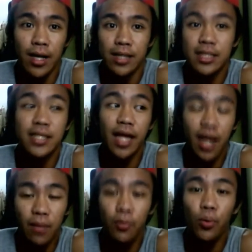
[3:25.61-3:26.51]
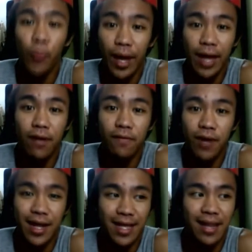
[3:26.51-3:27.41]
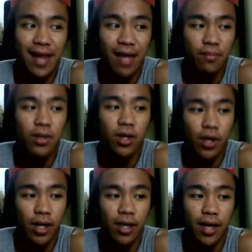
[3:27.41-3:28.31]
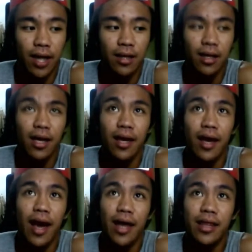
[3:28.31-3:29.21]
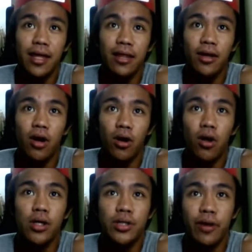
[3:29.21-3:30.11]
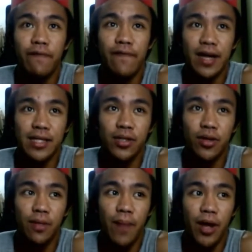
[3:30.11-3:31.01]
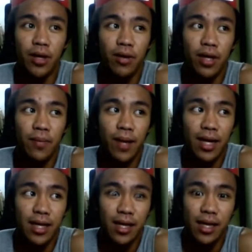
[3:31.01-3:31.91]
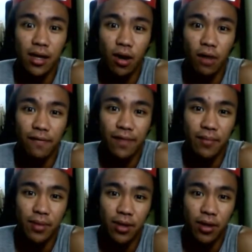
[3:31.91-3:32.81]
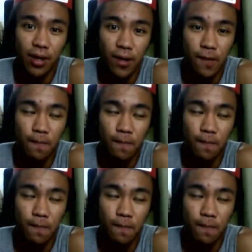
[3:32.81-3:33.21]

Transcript: sustainable way of creating that material. And I think there are also effects on the biodegradability of the material.